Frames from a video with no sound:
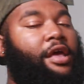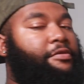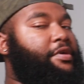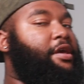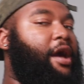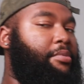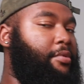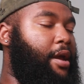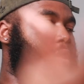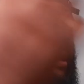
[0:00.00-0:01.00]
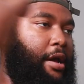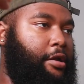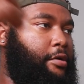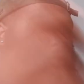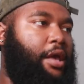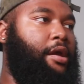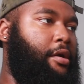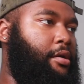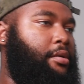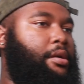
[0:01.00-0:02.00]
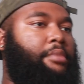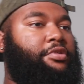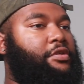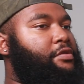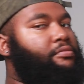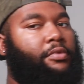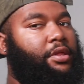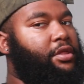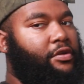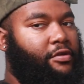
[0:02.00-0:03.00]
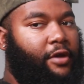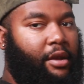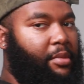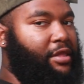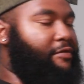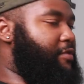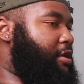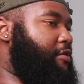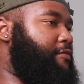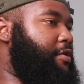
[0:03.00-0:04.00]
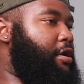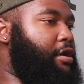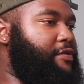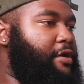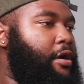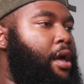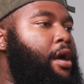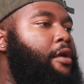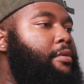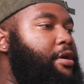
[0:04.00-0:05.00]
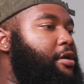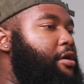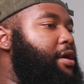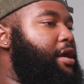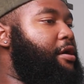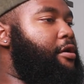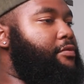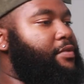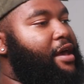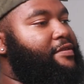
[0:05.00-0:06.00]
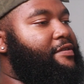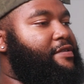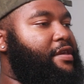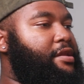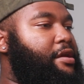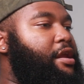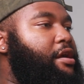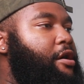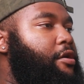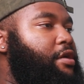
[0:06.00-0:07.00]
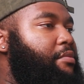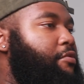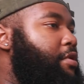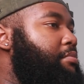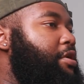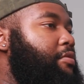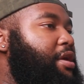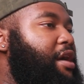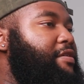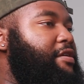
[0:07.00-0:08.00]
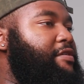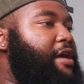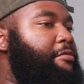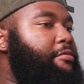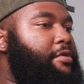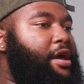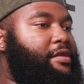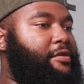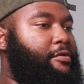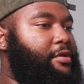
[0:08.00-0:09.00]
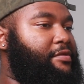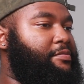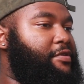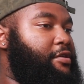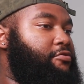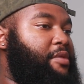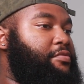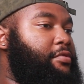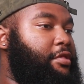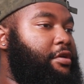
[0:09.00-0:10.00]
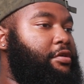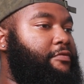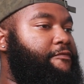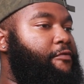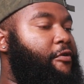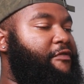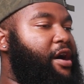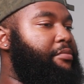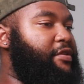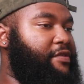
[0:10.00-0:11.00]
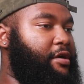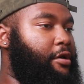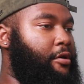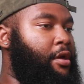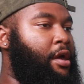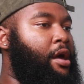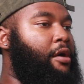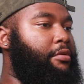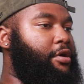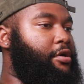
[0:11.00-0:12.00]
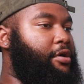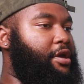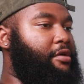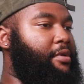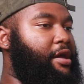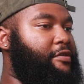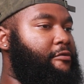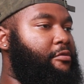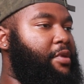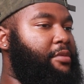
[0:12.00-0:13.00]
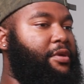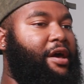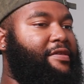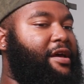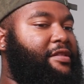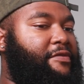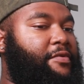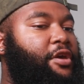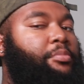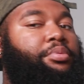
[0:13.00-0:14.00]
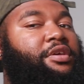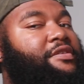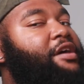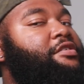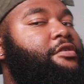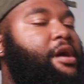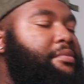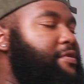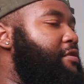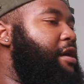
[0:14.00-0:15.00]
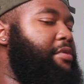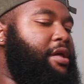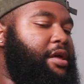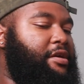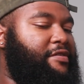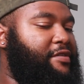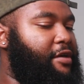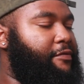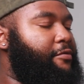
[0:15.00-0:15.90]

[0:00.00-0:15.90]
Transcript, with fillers: If you get copyrighted, I don't care. I'm just really just trying to make these videos for y'all. So we're gonna go ahead and go nasty C. There they go. Y'all been wanting me to react to this. I haven't reacted to it. This shit dropped literally four or five months ago. We're gonna go ahead and get right into it, man. If you guys like this video, please like, share, comment, subscribe, and all that good stuff.